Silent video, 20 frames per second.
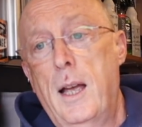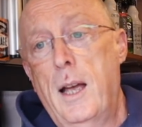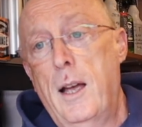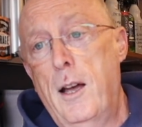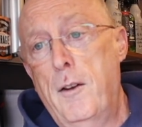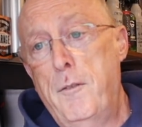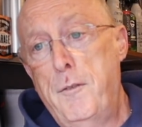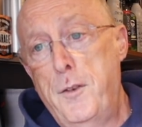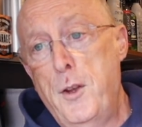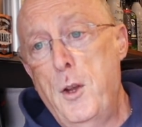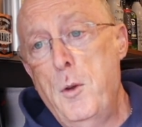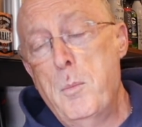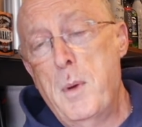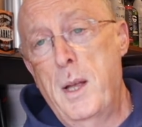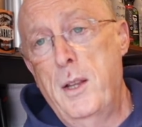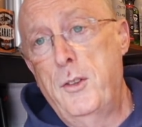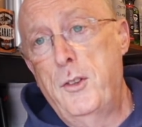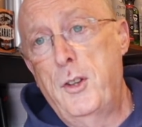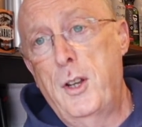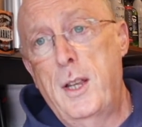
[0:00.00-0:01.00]
a few
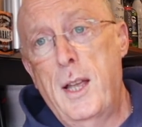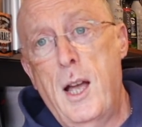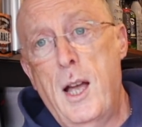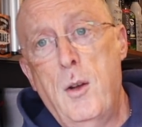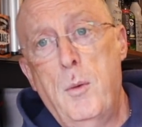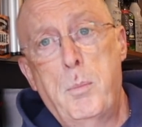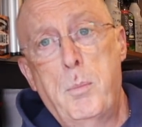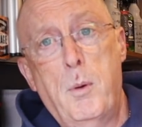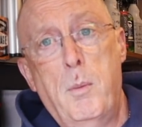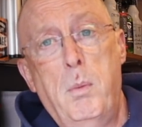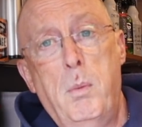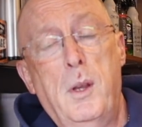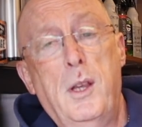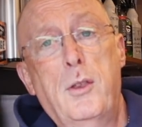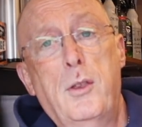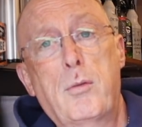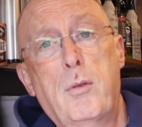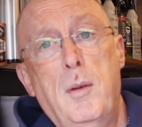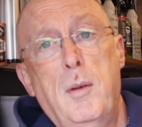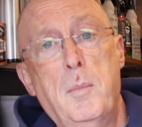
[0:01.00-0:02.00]
months ago, probably
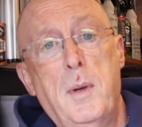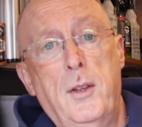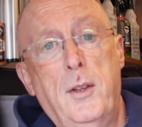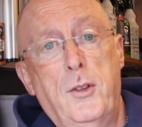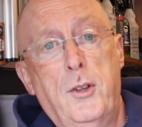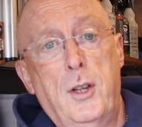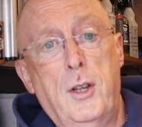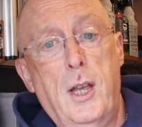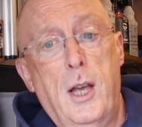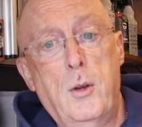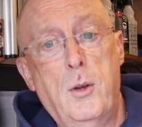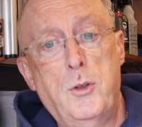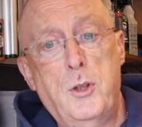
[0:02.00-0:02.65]
3 months ago,